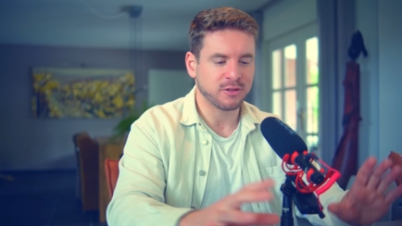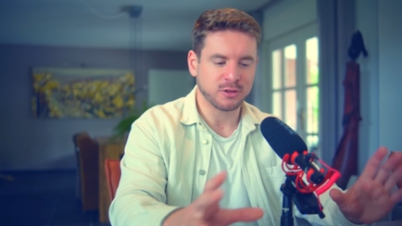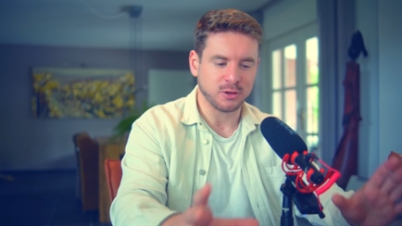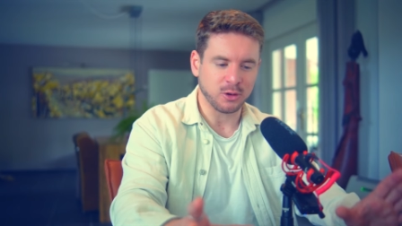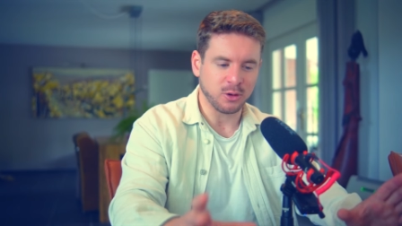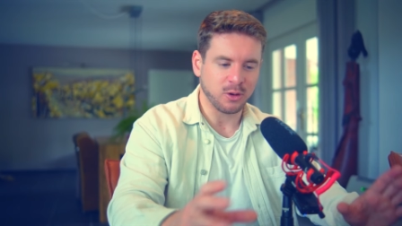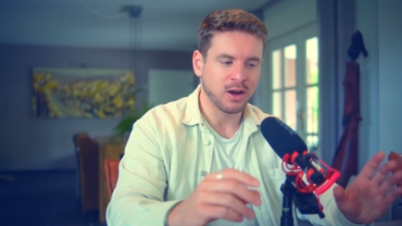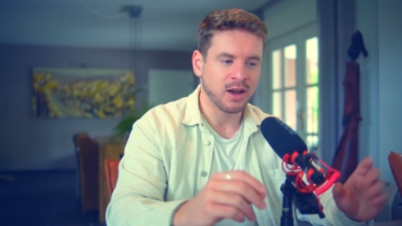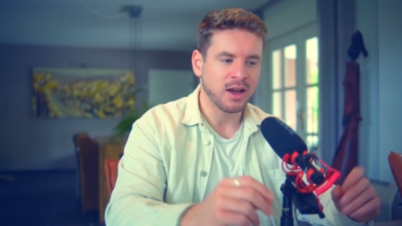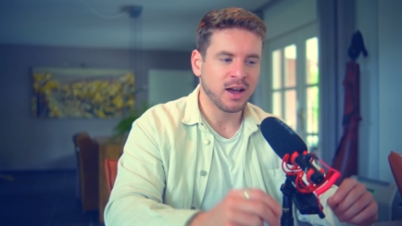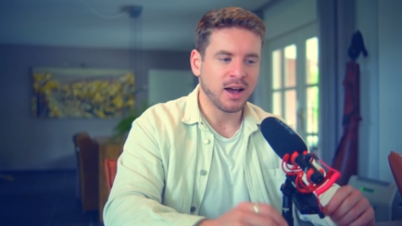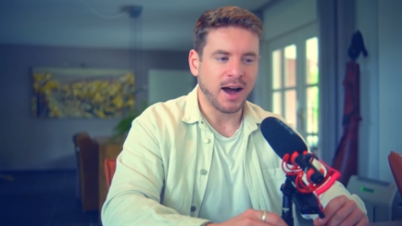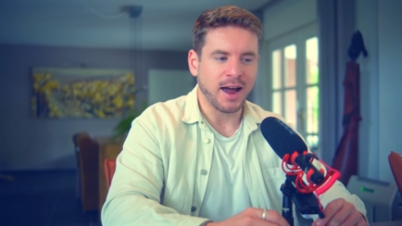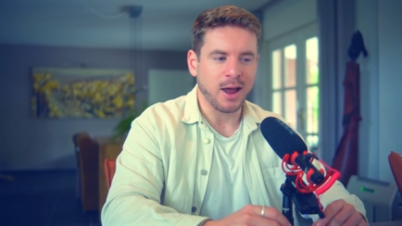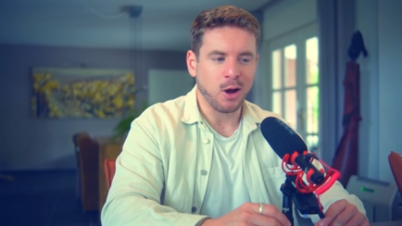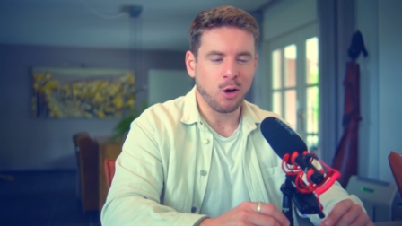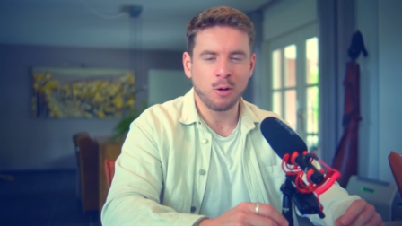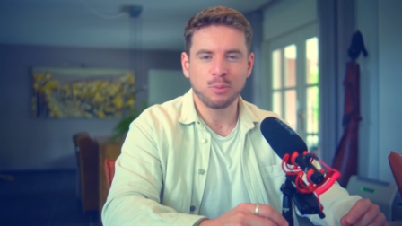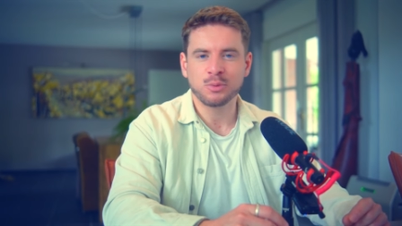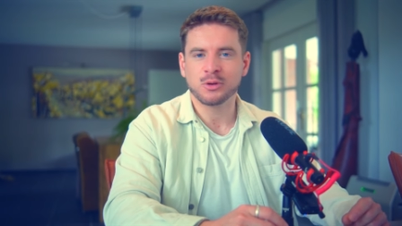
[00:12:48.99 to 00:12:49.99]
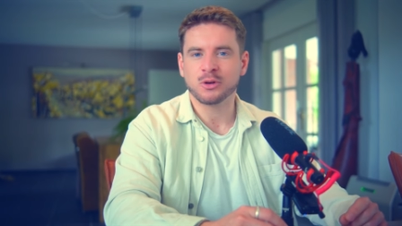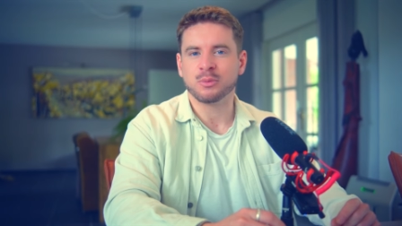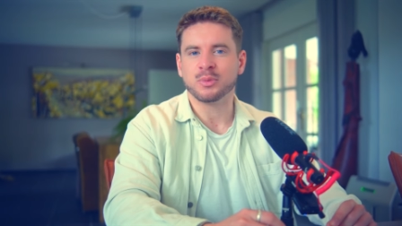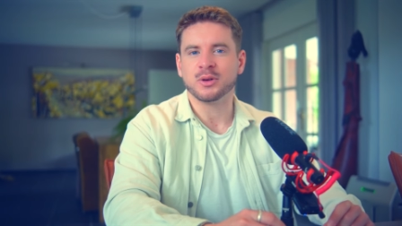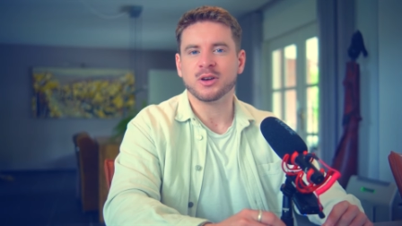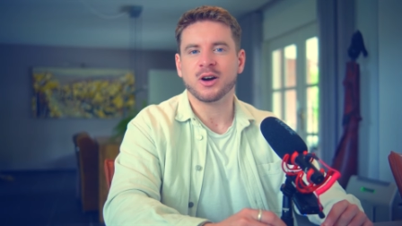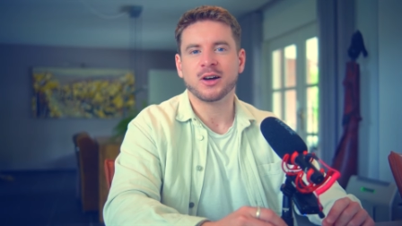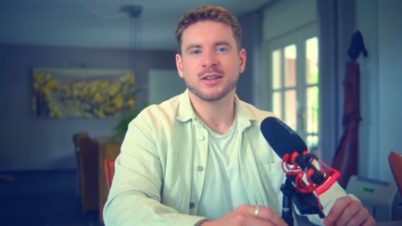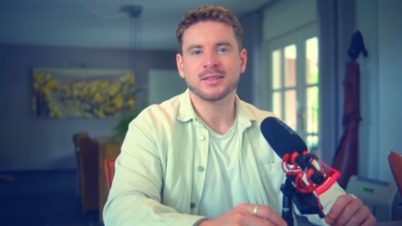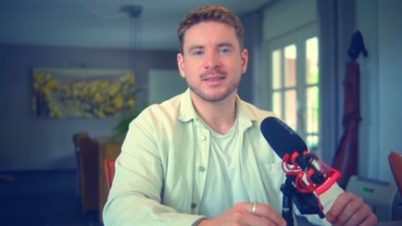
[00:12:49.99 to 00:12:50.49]
So I hope you're
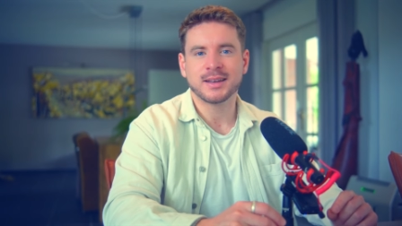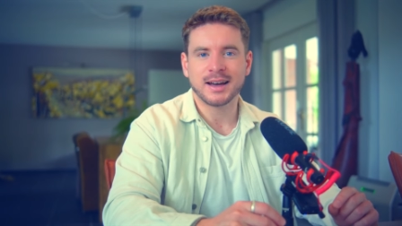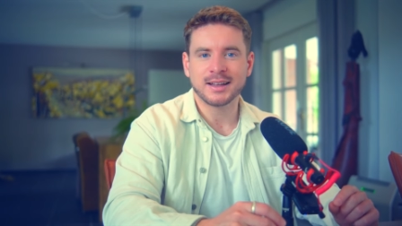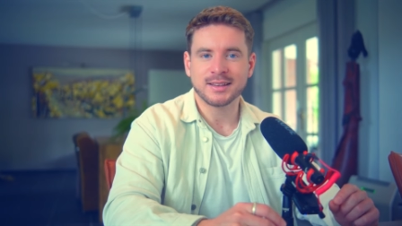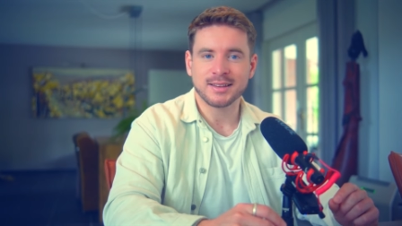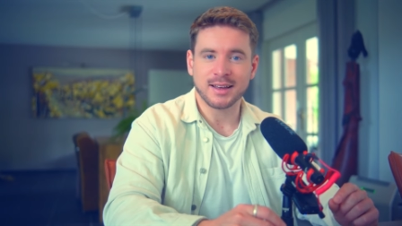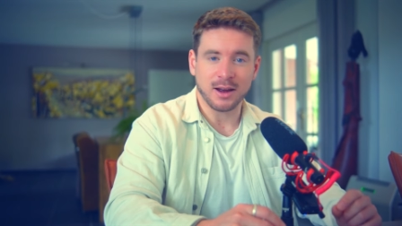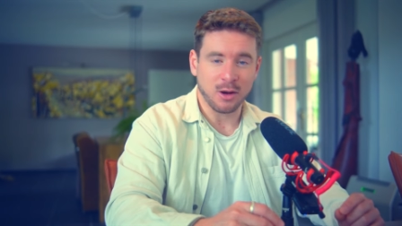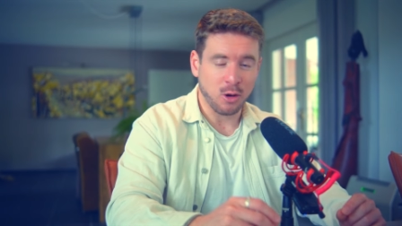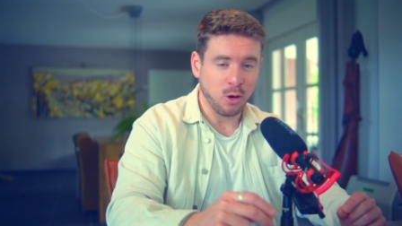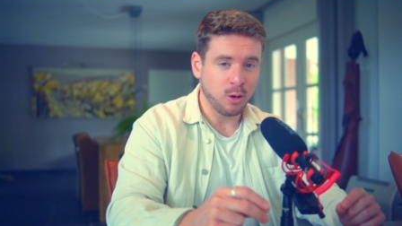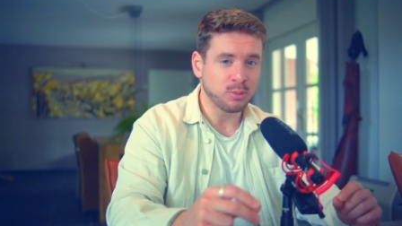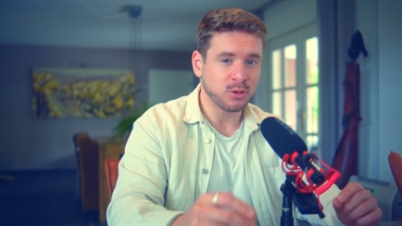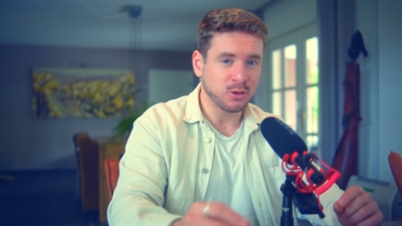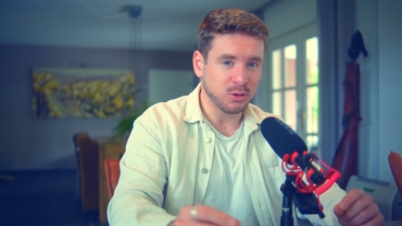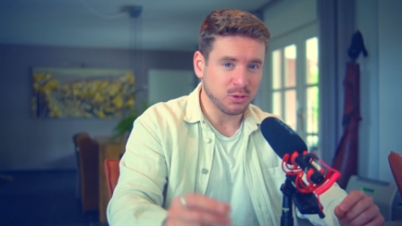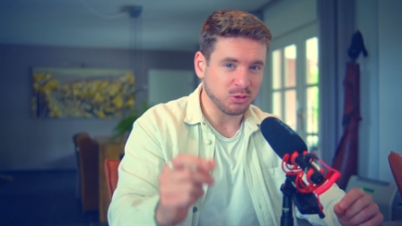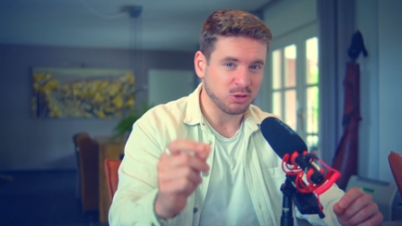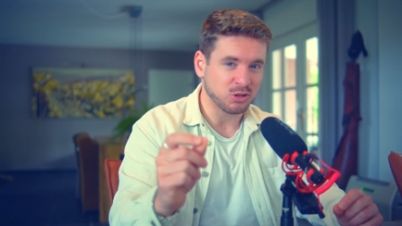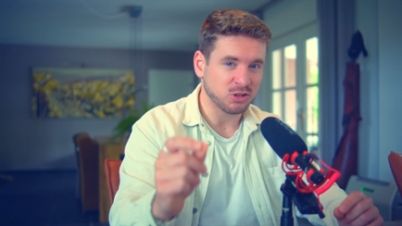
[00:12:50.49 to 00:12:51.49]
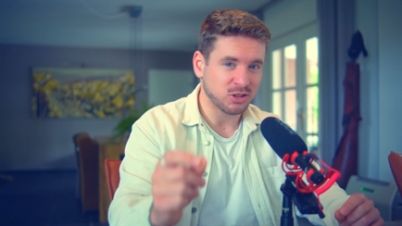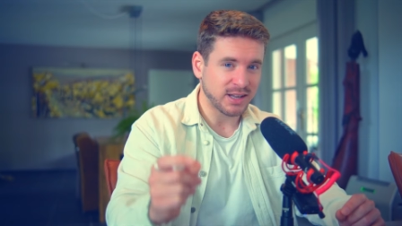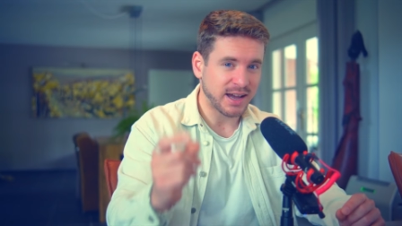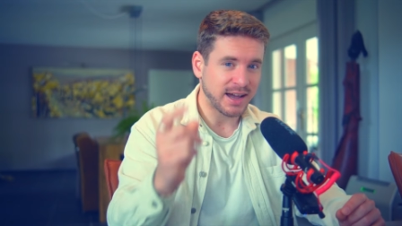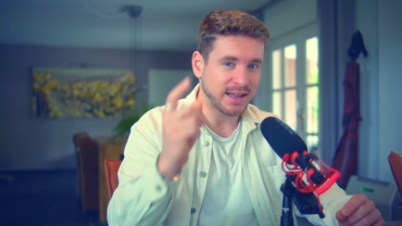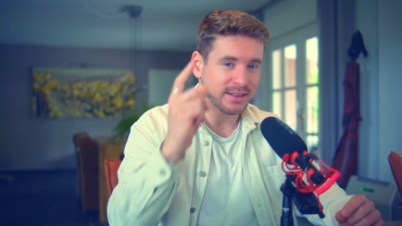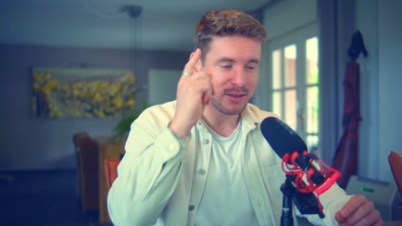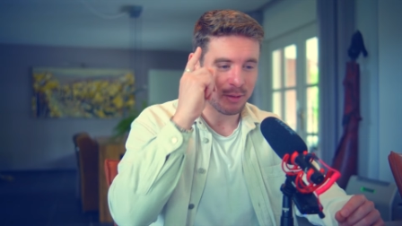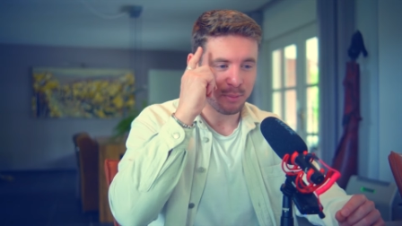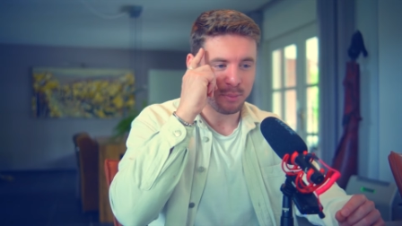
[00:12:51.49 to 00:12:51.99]
beyond that. I hope you
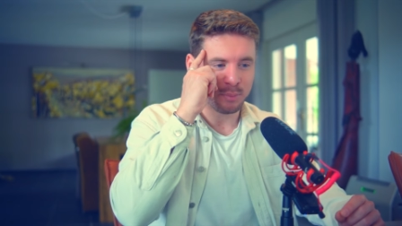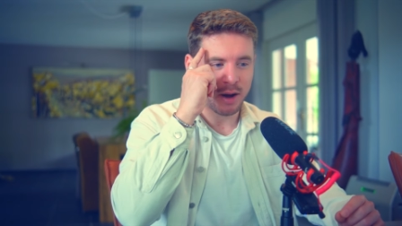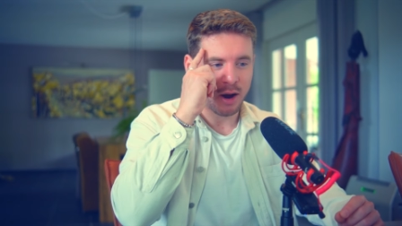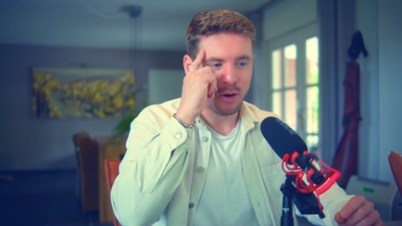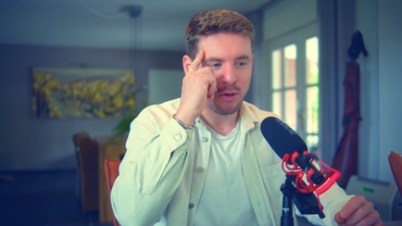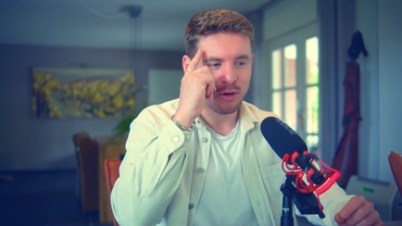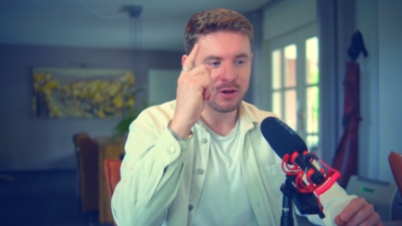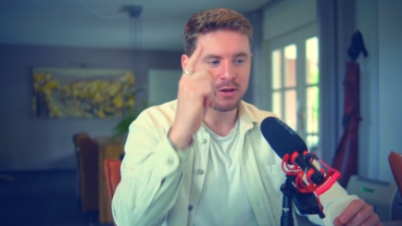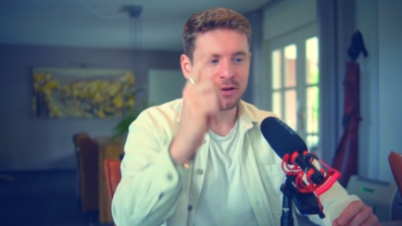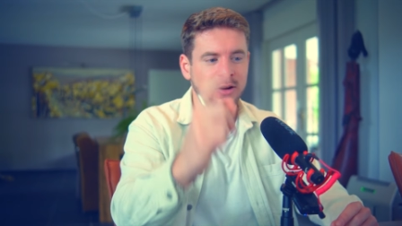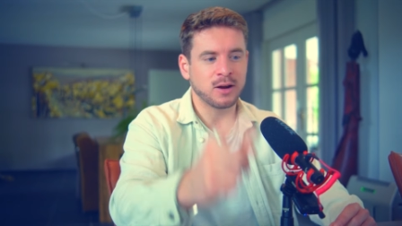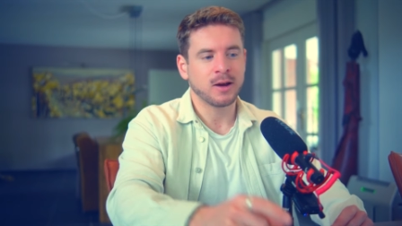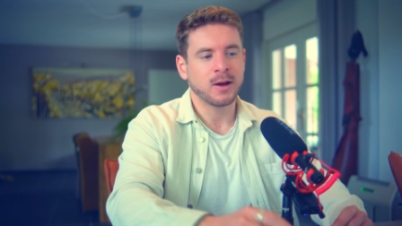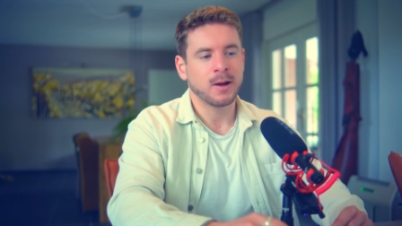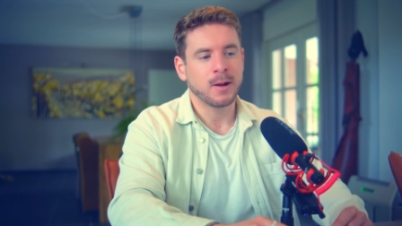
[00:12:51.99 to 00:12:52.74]
understand the power